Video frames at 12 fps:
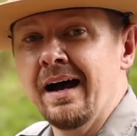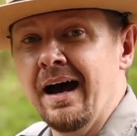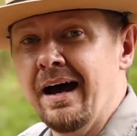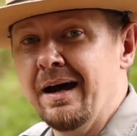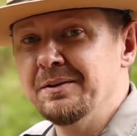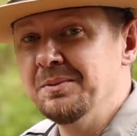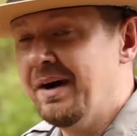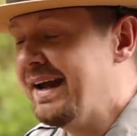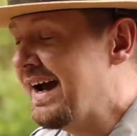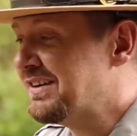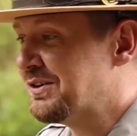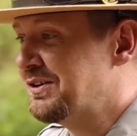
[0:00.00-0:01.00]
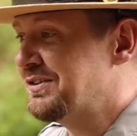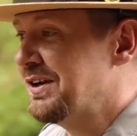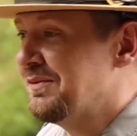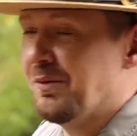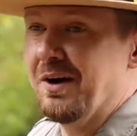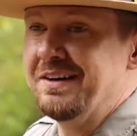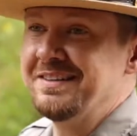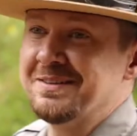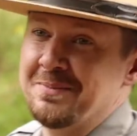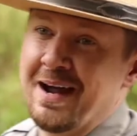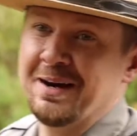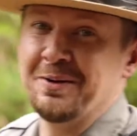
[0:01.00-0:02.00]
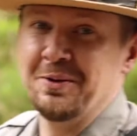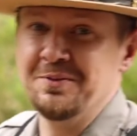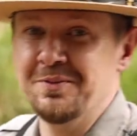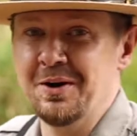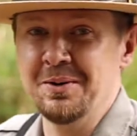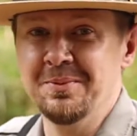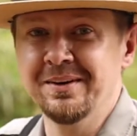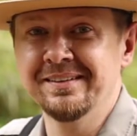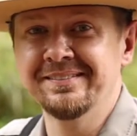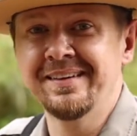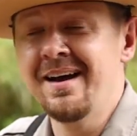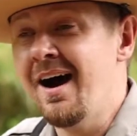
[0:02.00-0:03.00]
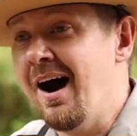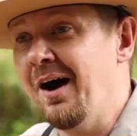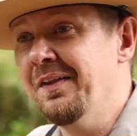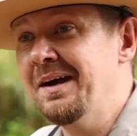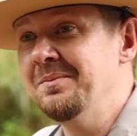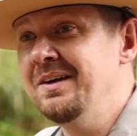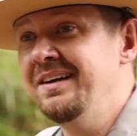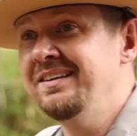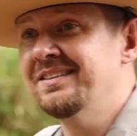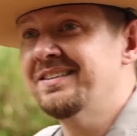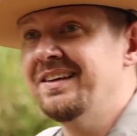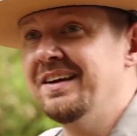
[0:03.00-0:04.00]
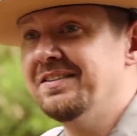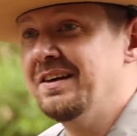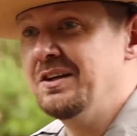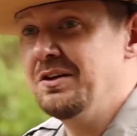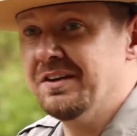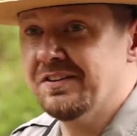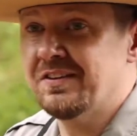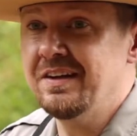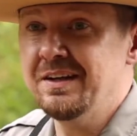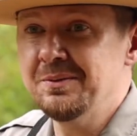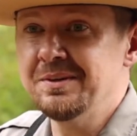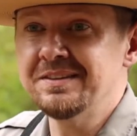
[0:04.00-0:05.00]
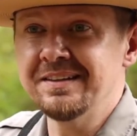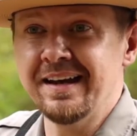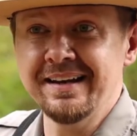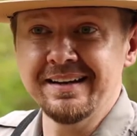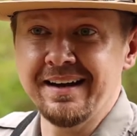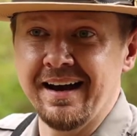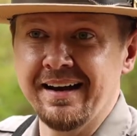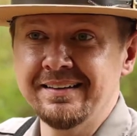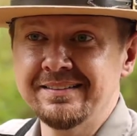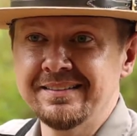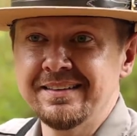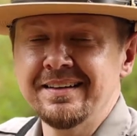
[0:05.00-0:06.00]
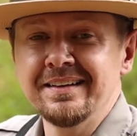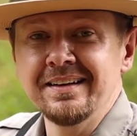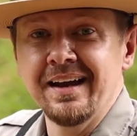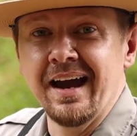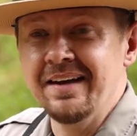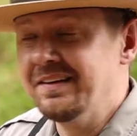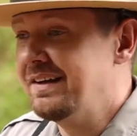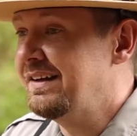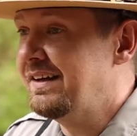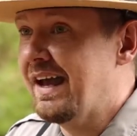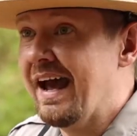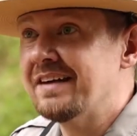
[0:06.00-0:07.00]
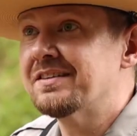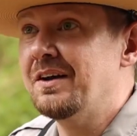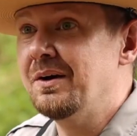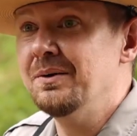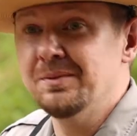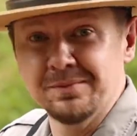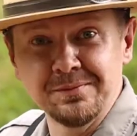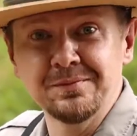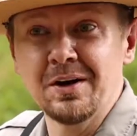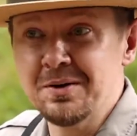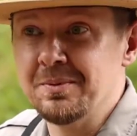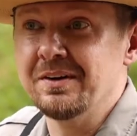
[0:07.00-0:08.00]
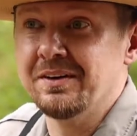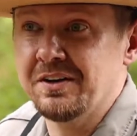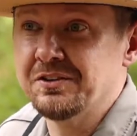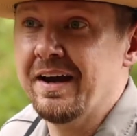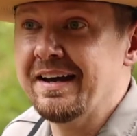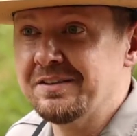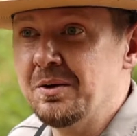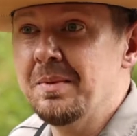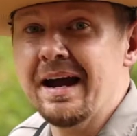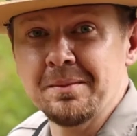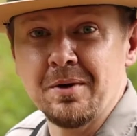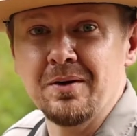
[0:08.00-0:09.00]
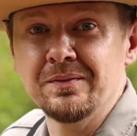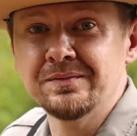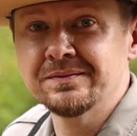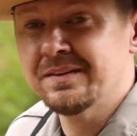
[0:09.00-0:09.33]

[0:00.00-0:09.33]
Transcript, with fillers: Uh, you may ask yourself, what is a macroinvertebrate? All that means is that you can see it with the naked eye and it has no vertebra, or so it has no backbone.